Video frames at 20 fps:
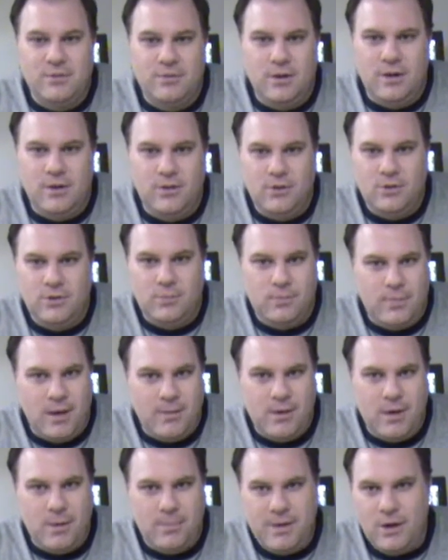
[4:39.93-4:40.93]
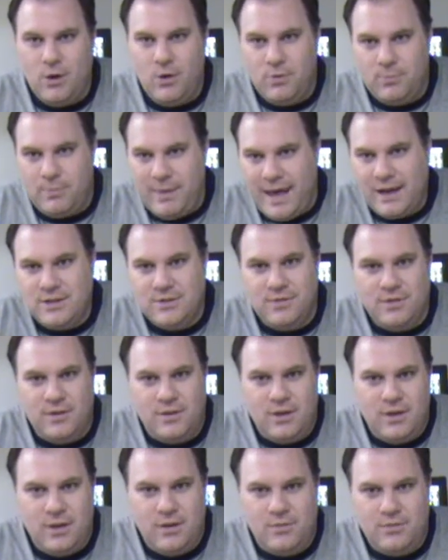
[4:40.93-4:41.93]
westerly through Central
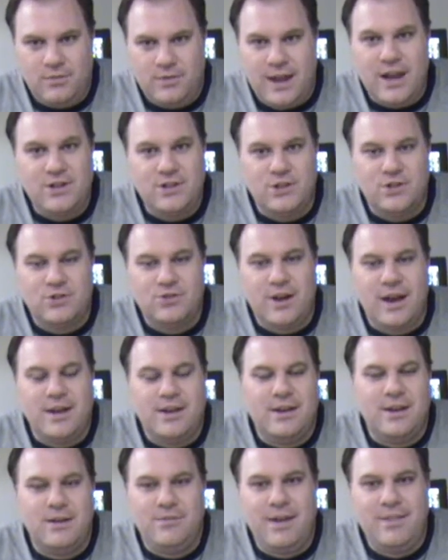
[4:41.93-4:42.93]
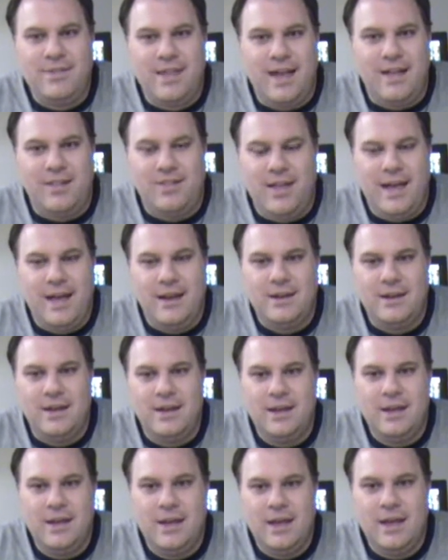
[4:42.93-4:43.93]
Asia, and there's maybe a big old batch
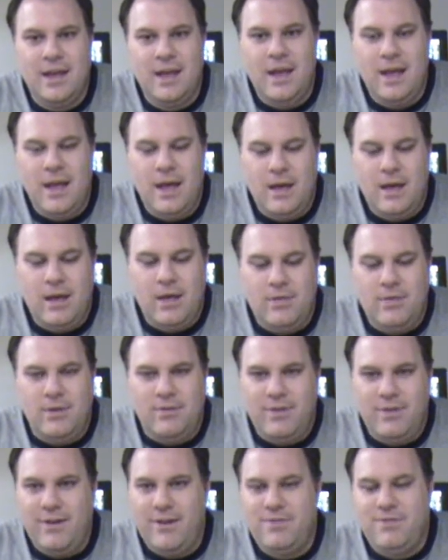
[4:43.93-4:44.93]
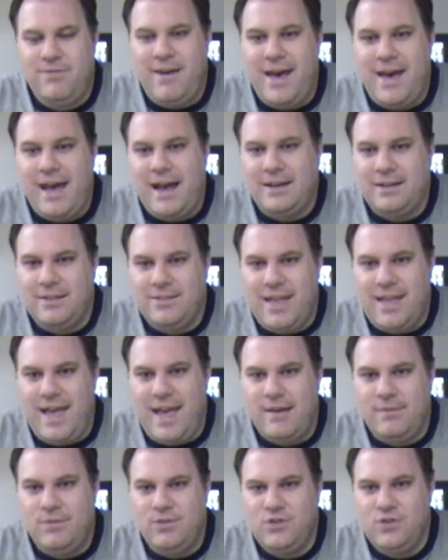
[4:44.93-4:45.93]
of nations trying to defend that land.
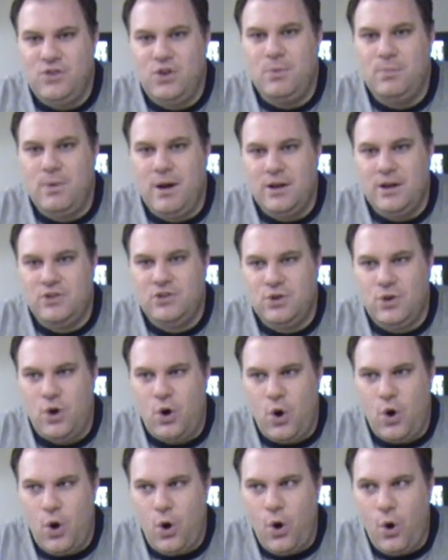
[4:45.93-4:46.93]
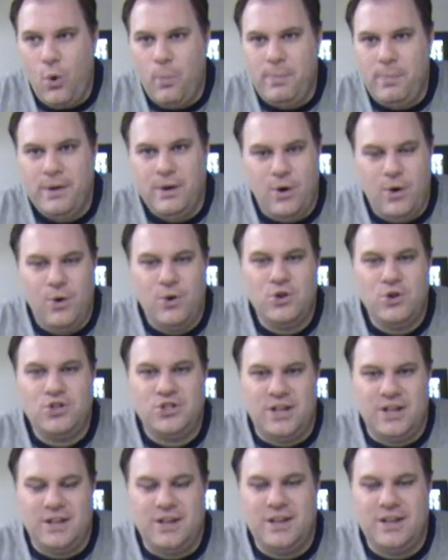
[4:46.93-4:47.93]
The very fact that they
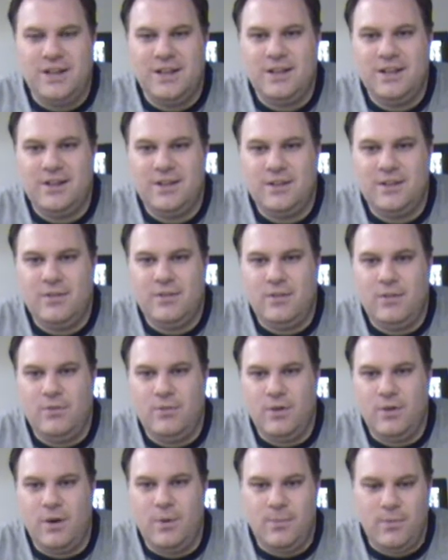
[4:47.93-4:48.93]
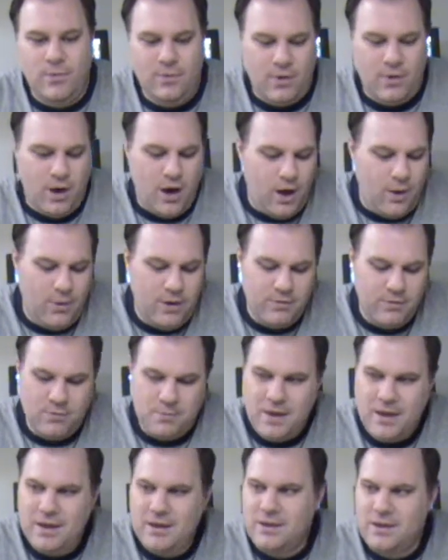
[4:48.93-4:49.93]
have so much open ocean